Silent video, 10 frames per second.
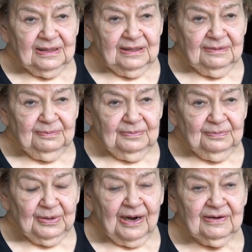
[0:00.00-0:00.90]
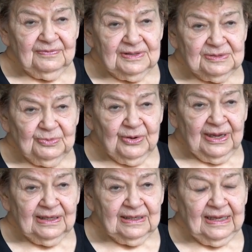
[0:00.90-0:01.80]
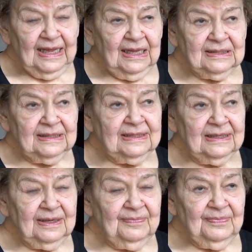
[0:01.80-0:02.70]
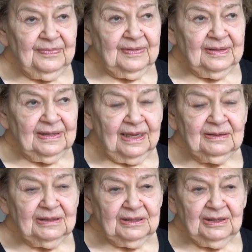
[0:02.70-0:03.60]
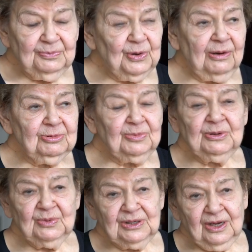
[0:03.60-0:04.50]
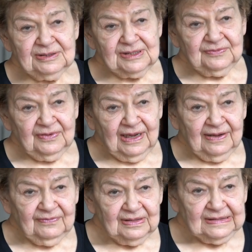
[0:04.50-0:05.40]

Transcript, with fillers: uh, part of his brain and um, that he probably would not survive.